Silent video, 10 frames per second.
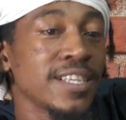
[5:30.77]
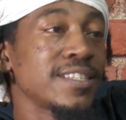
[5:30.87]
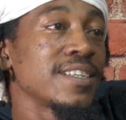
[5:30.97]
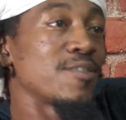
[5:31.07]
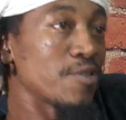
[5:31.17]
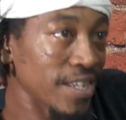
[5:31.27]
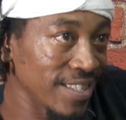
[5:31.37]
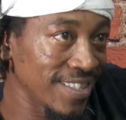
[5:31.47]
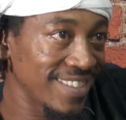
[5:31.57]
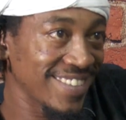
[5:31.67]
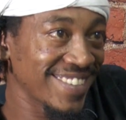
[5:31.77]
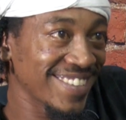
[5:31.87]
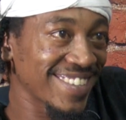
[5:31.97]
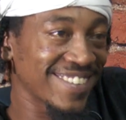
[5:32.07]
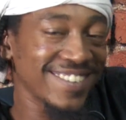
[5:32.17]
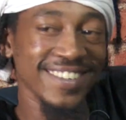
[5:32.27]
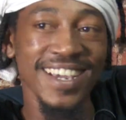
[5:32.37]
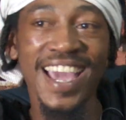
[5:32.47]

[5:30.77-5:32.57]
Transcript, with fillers: say, okay, you know.